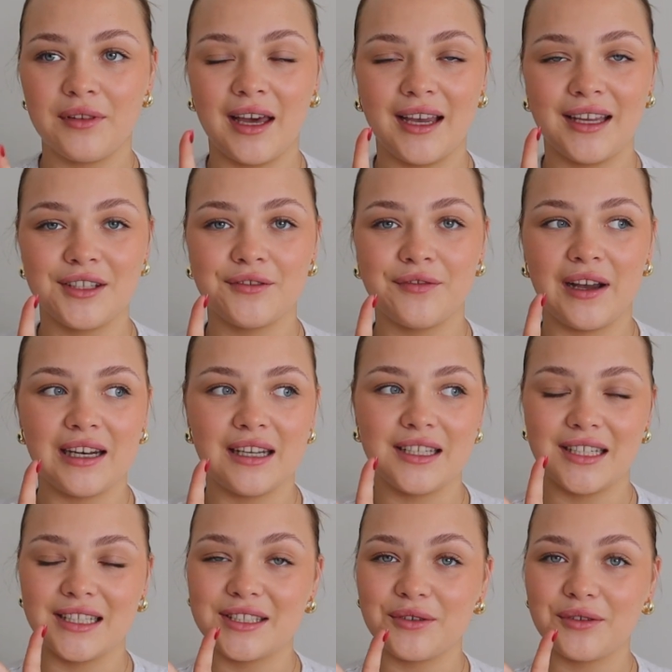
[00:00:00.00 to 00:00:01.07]
That is valid
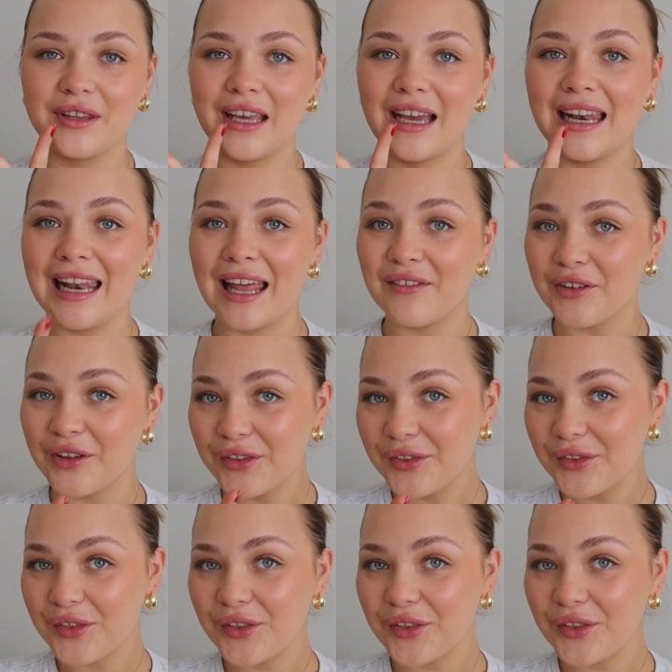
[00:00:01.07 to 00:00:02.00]
until the 11th.